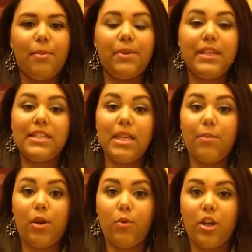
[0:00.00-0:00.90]
please keep
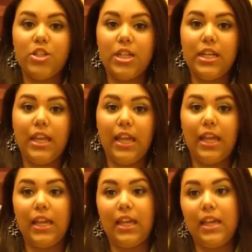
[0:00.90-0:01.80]
on watching,
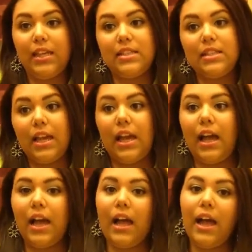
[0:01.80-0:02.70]
and
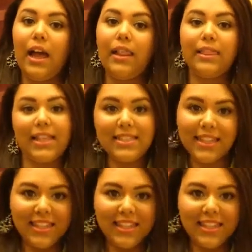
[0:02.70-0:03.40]
let's